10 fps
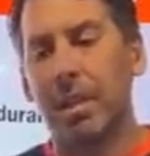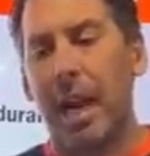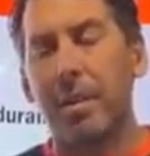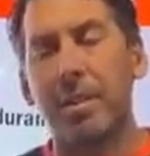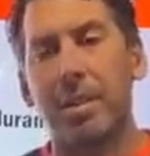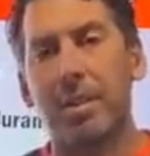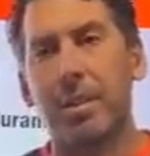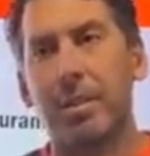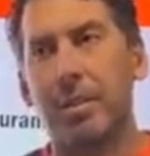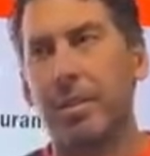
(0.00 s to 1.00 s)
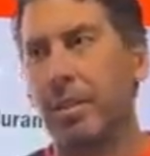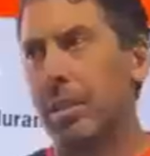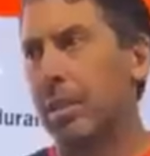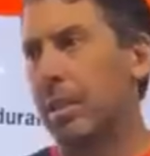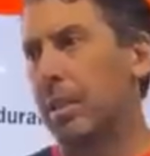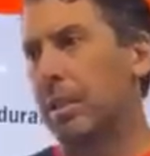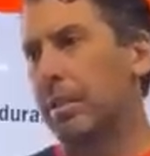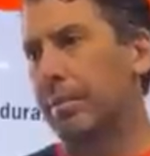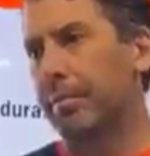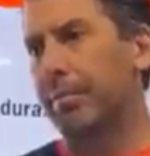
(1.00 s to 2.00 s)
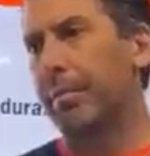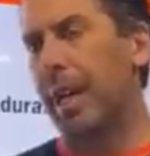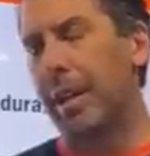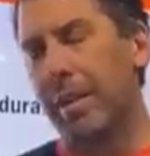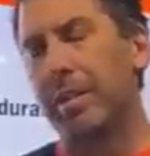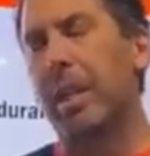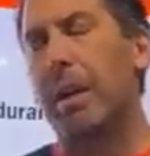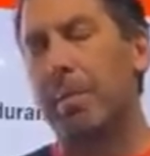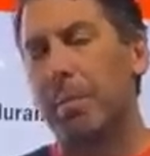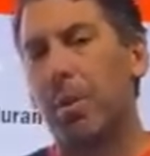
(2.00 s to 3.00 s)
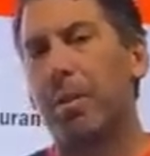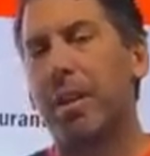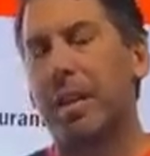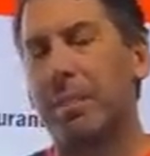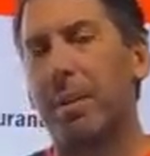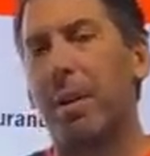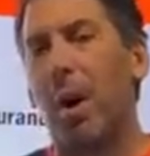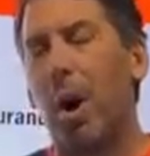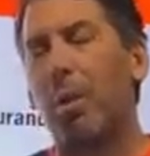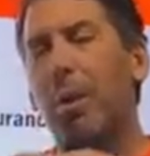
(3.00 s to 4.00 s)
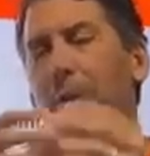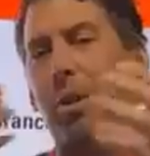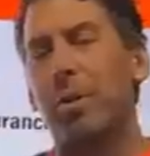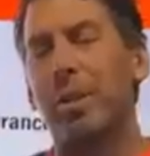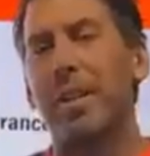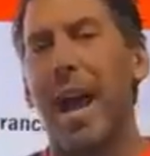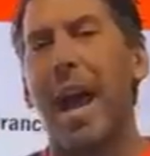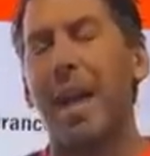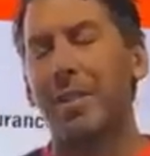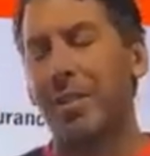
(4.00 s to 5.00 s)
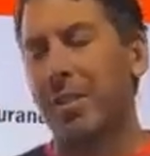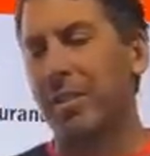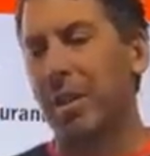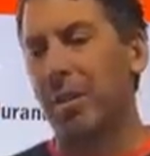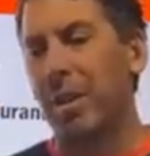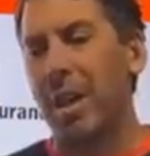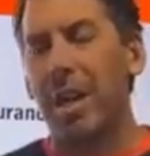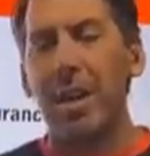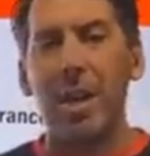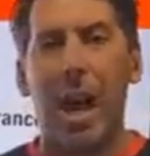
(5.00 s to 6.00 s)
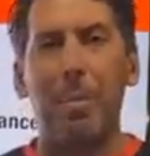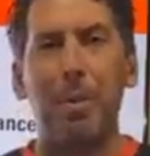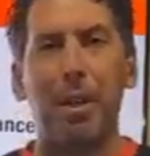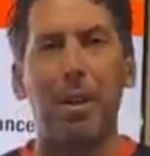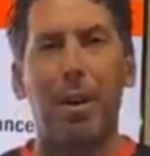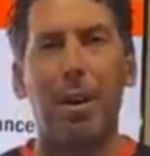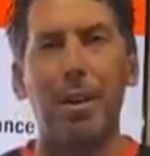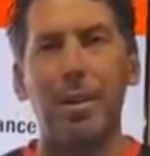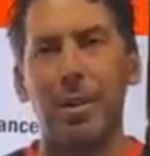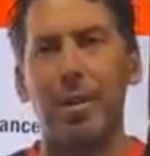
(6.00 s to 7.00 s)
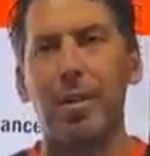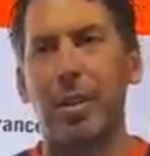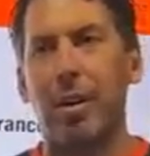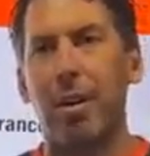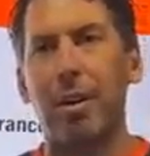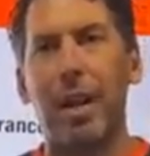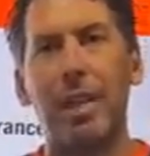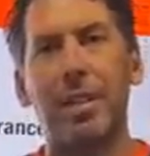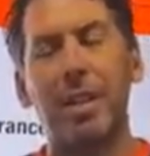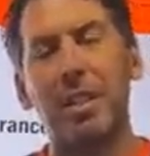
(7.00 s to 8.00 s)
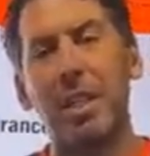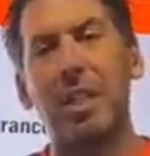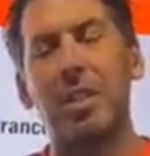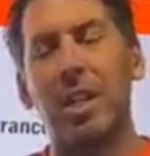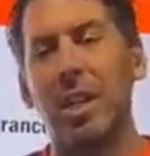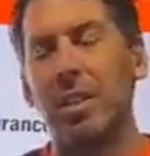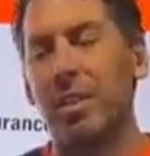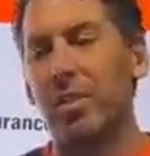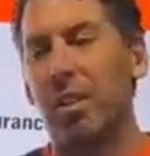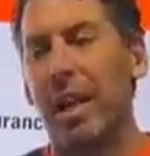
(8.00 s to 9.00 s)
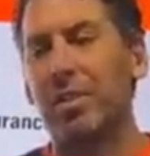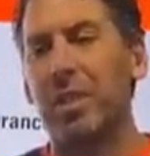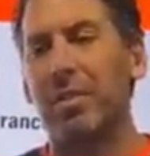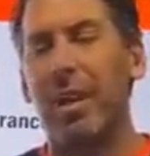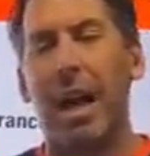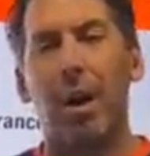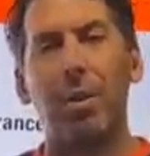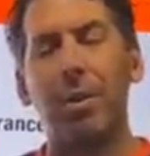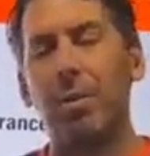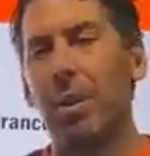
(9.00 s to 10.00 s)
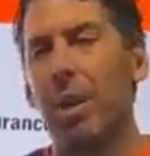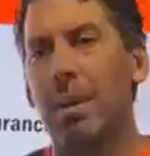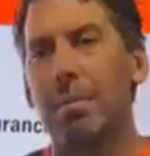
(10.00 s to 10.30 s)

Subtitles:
tire sensors, and there's a couple more things, but all those are in the dash. So you hop in the car, you turn on the car, and as I teach this lesson of how you